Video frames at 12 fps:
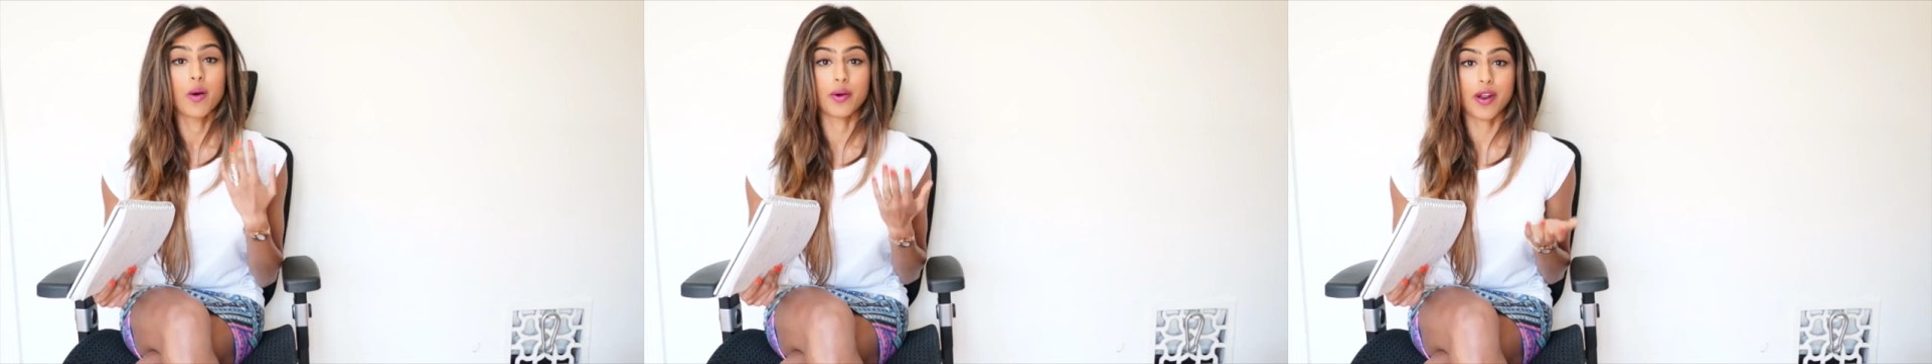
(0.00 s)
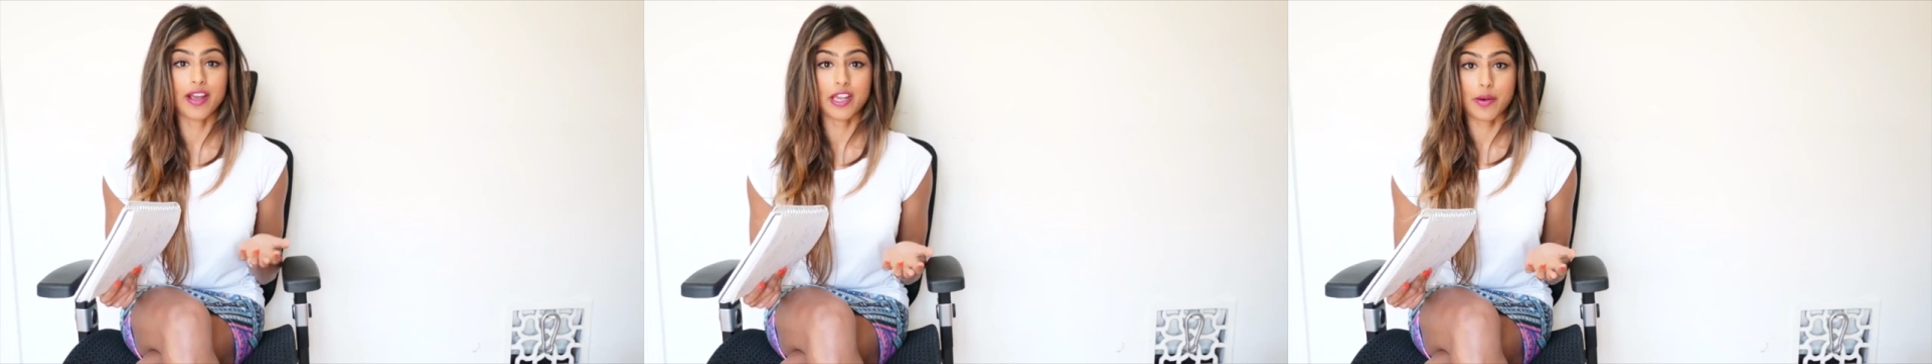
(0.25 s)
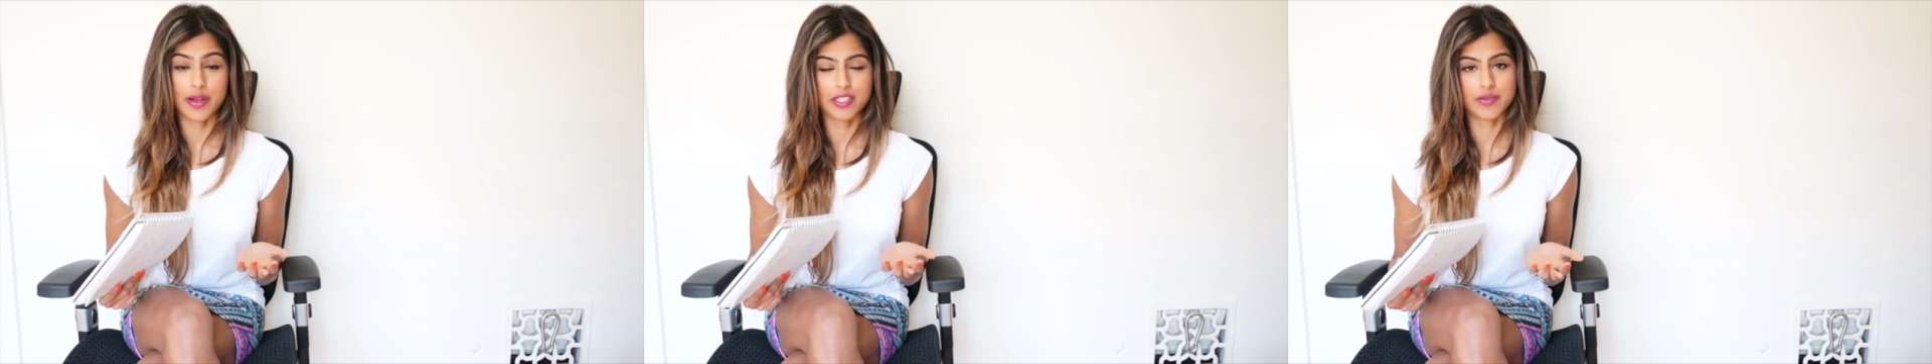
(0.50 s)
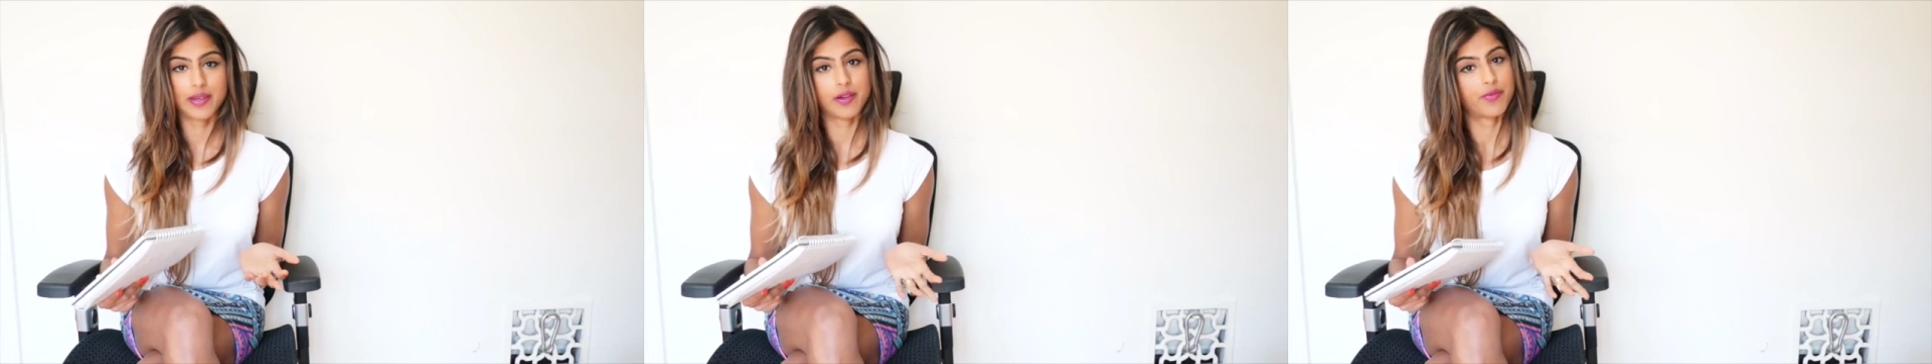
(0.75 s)
when I go out
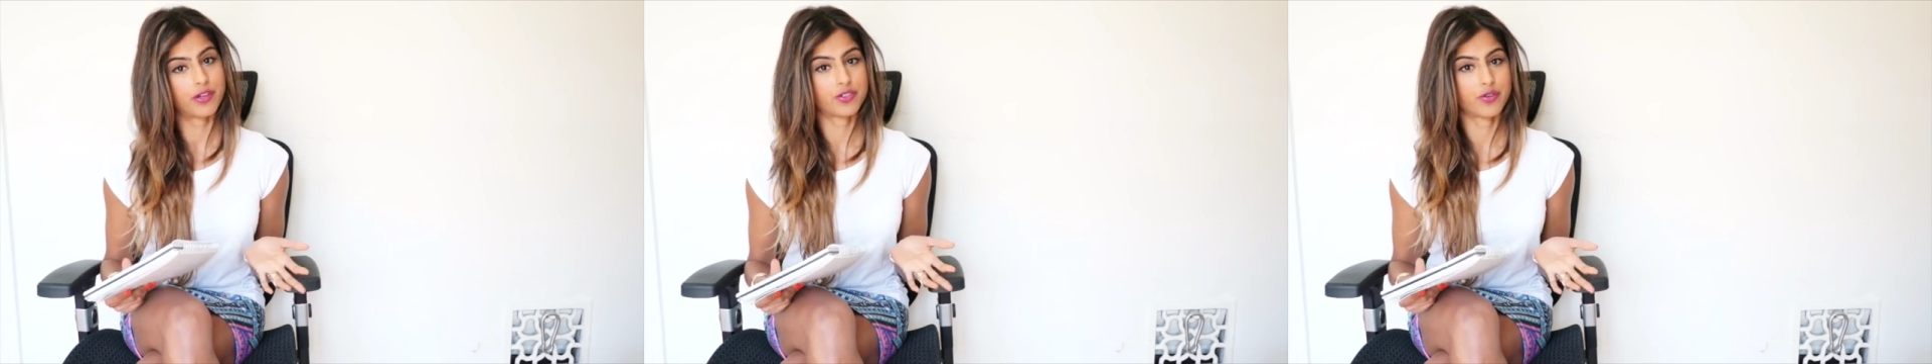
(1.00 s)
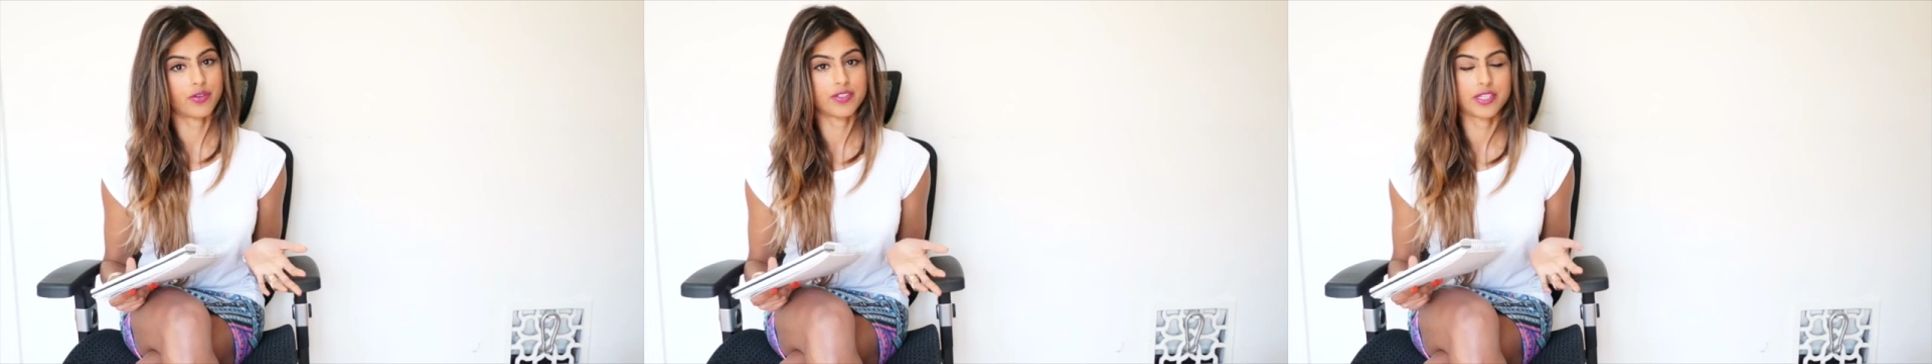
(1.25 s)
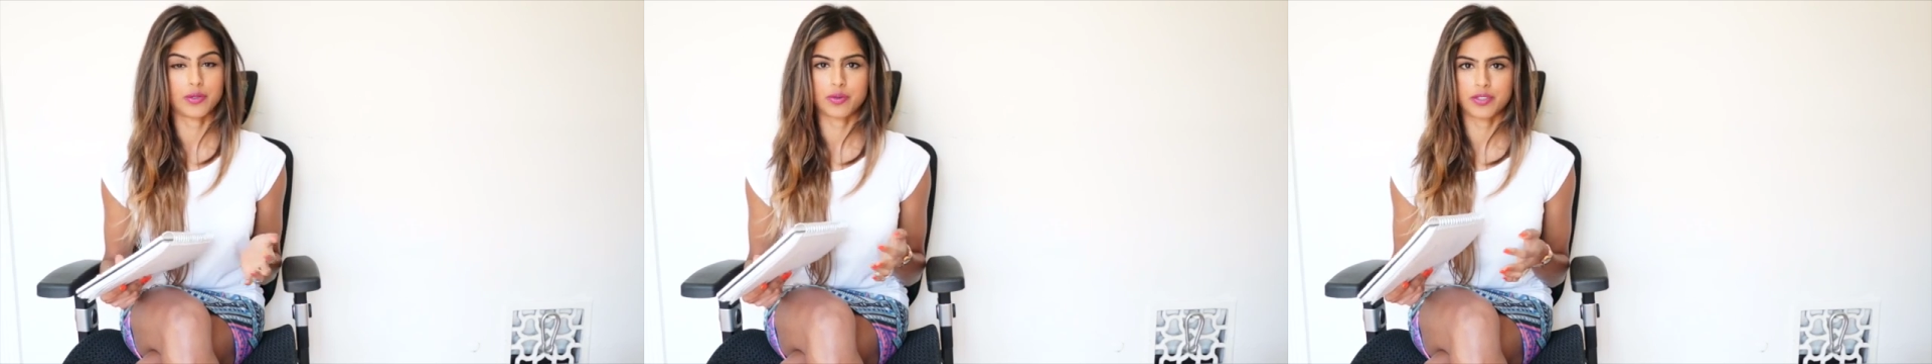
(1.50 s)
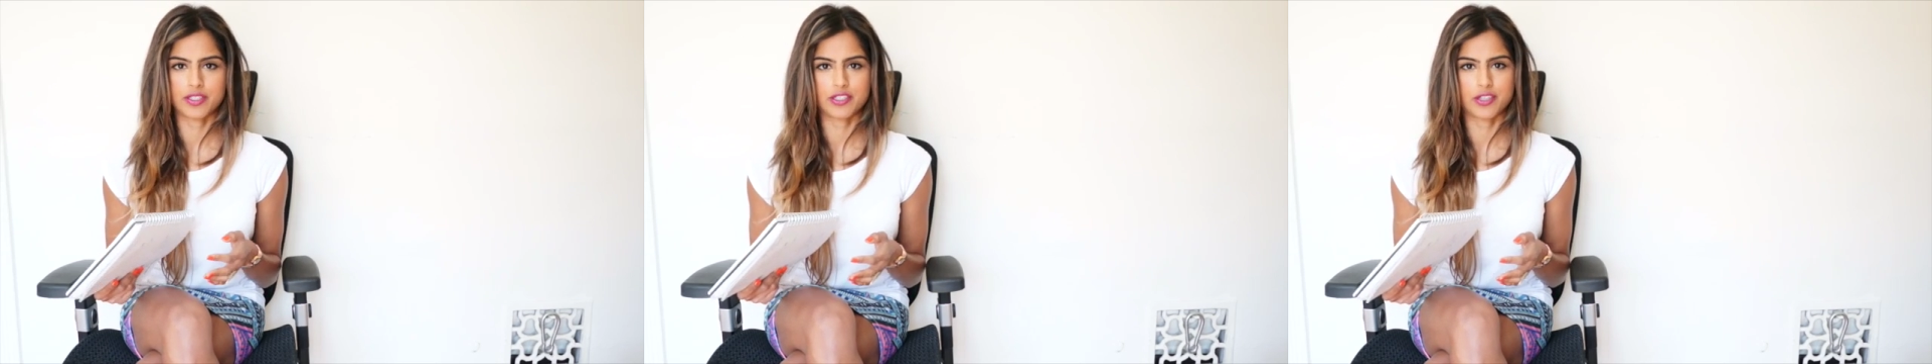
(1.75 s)
to eat at restaurants in
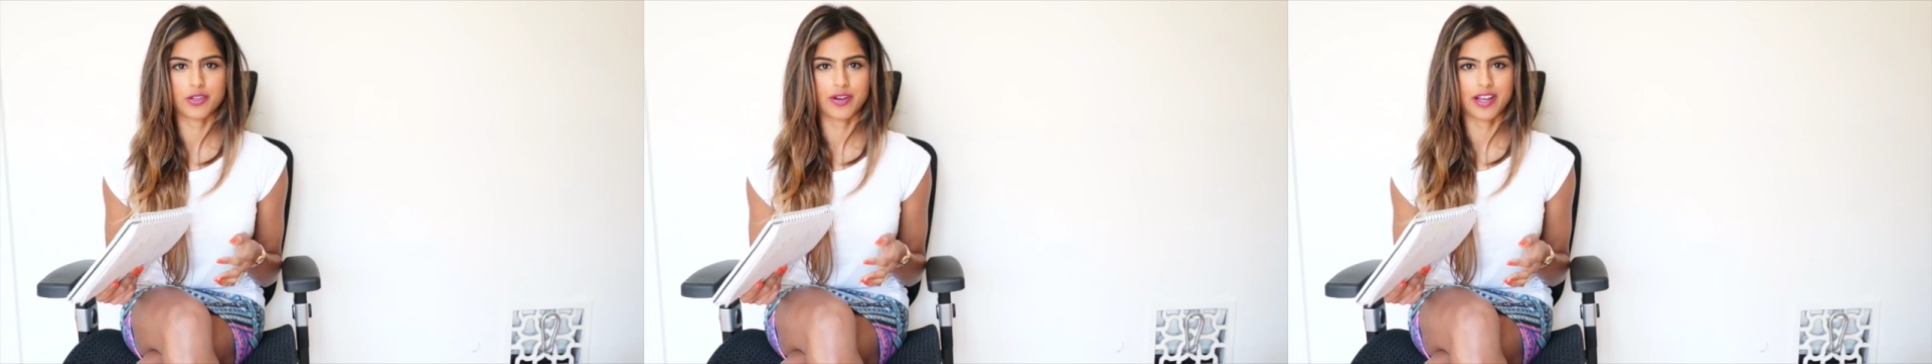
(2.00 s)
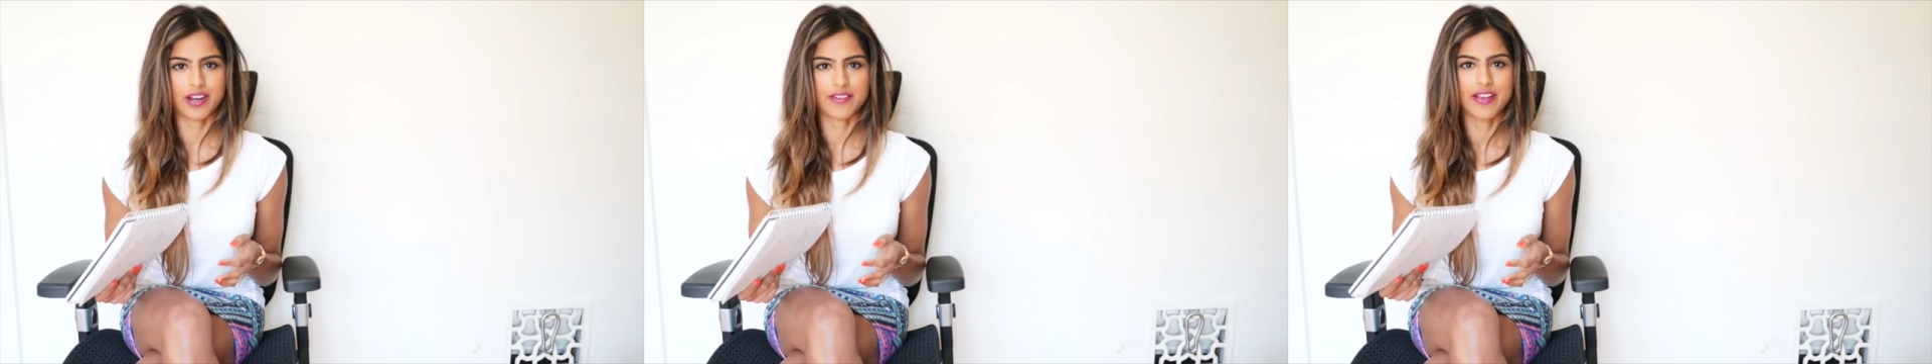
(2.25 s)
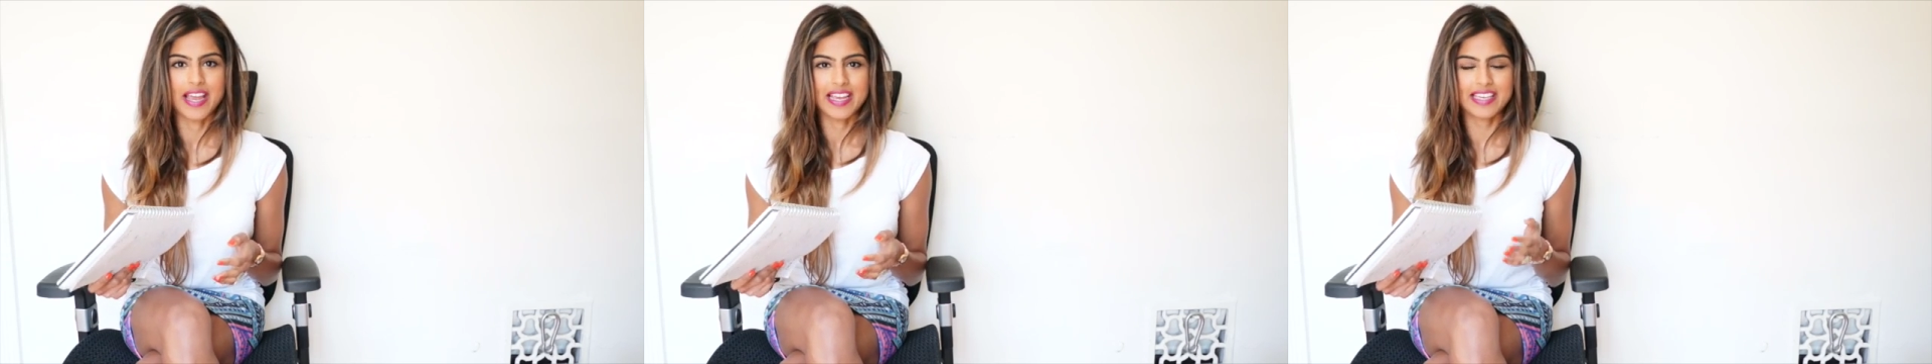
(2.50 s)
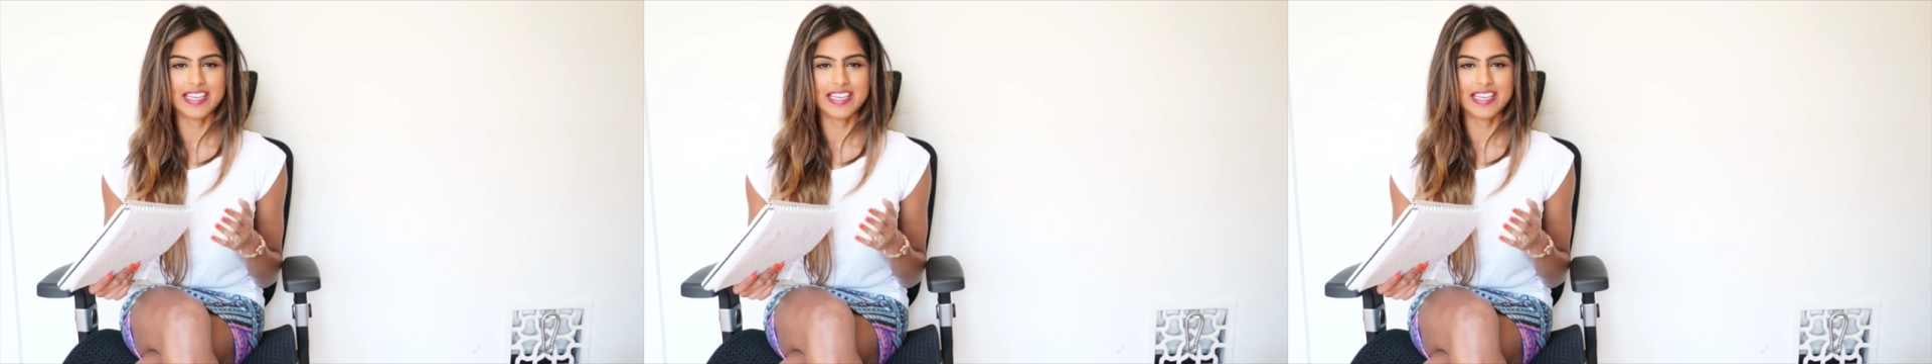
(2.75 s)
order to kind of